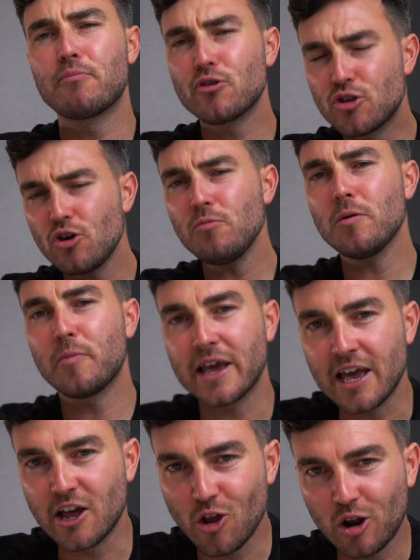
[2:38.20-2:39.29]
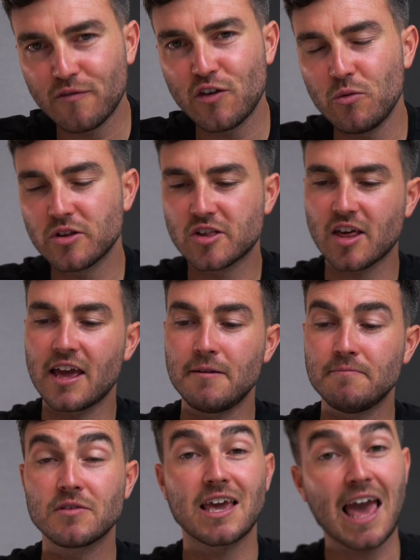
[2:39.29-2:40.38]
presumably a lot of you would say
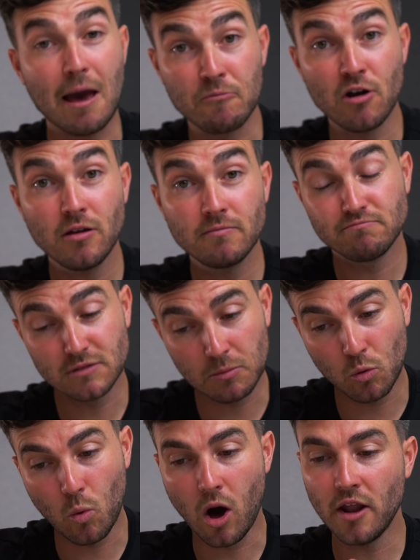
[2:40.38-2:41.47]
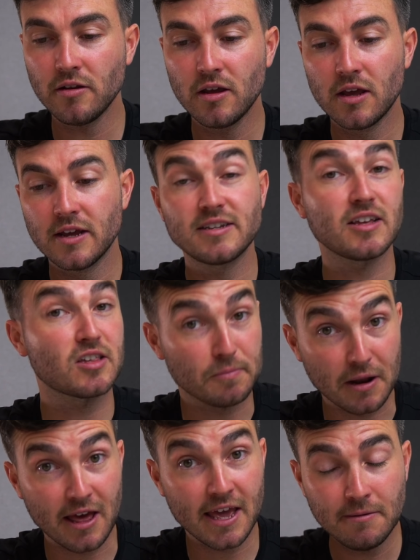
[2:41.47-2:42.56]
camera, number one,
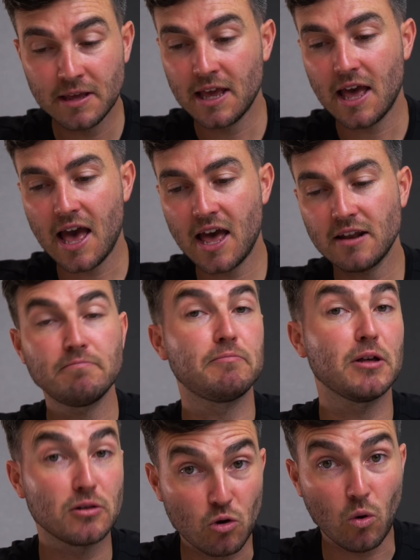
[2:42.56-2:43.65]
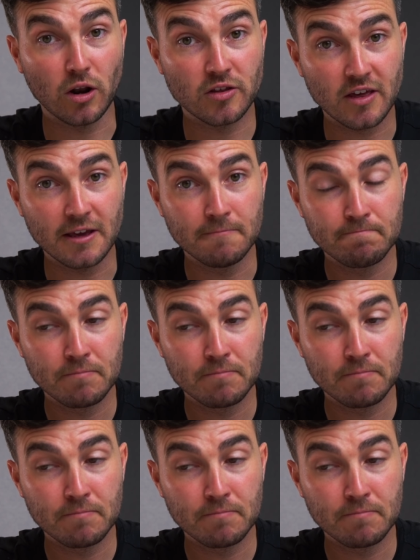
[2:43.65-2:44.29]
display, and build quality.